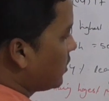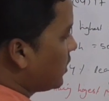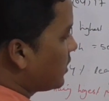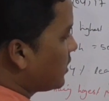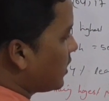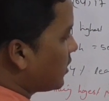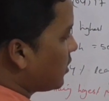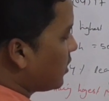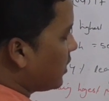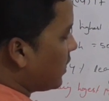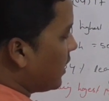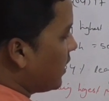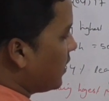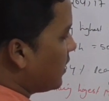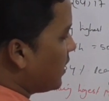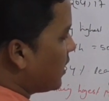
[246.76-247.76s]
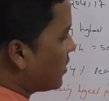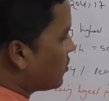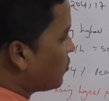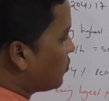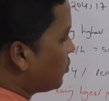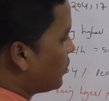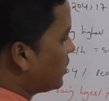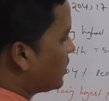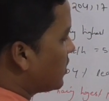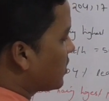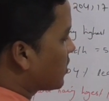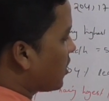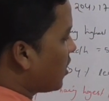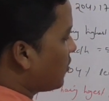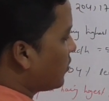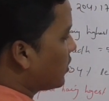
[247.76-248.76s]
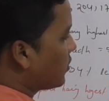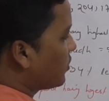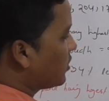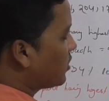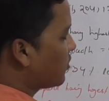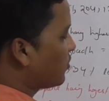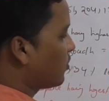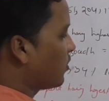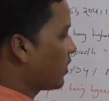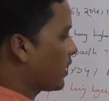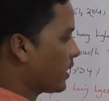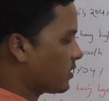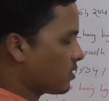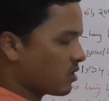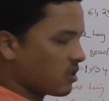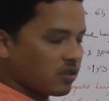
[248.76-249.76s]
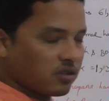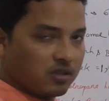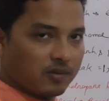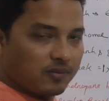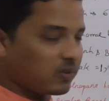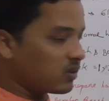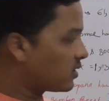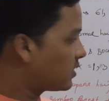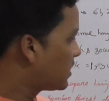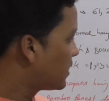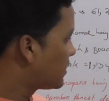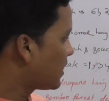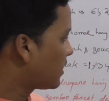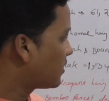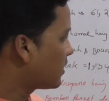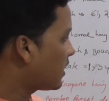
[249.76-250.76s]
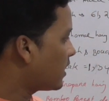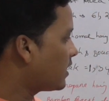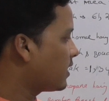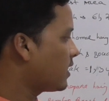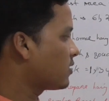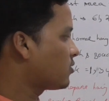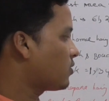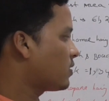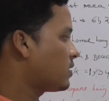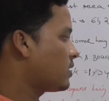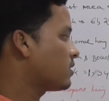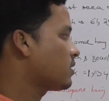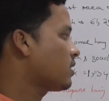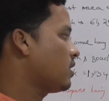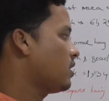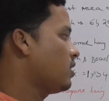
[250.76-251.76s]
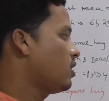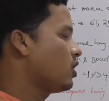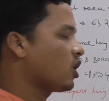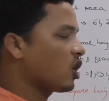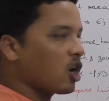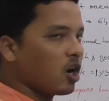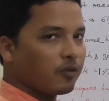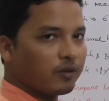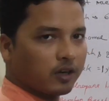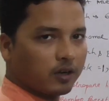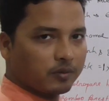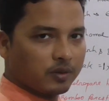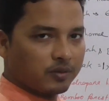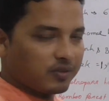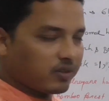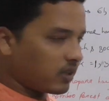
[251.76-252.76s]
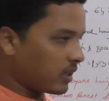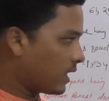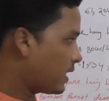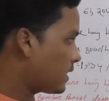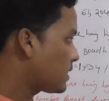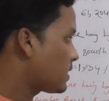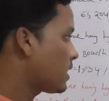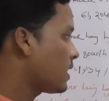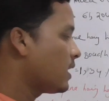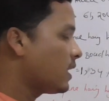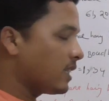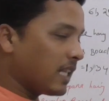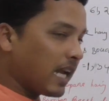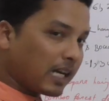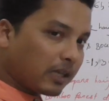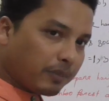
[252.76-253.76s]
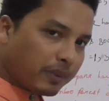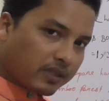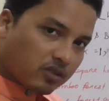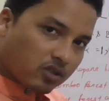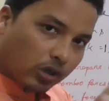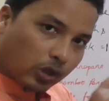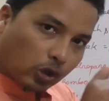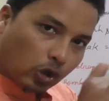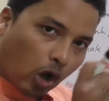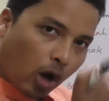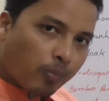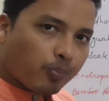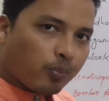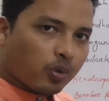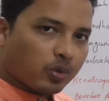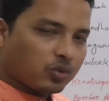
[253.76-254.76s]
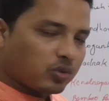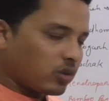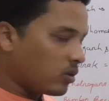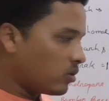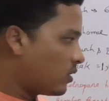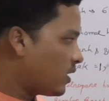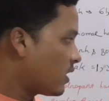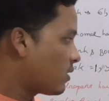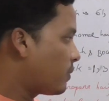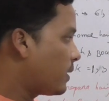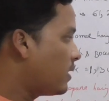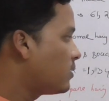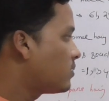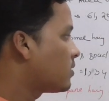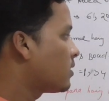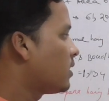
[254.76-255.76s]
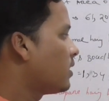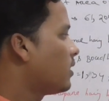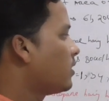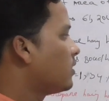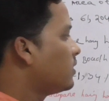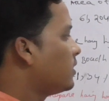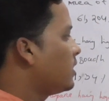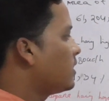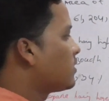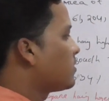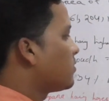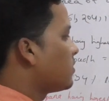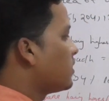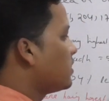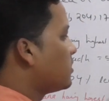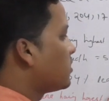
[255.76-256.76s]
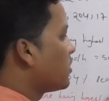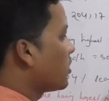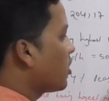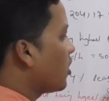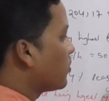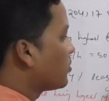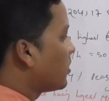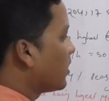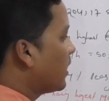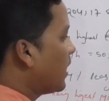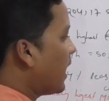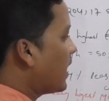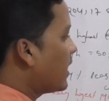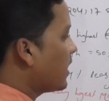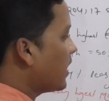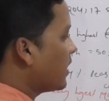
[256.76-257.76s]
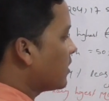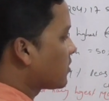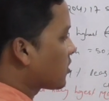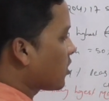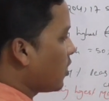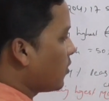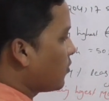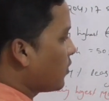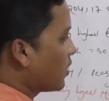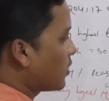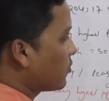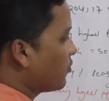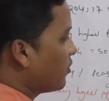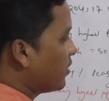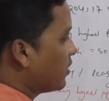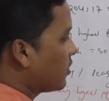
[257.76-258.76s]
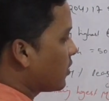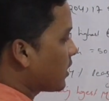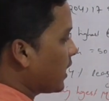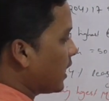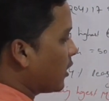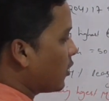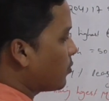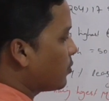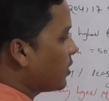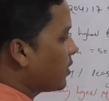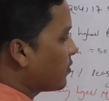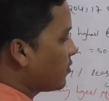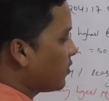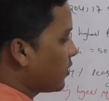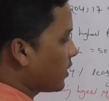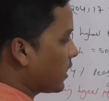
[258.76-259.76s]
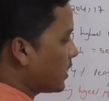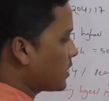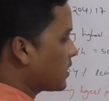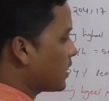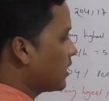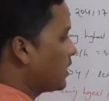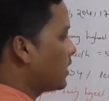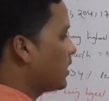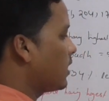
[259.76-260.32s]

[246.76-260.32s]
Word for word: these are the areas which is covered with the forest suppose these are the areas which is covered of the forest that means the top portion that means this region of the land is covered with the canopy of forest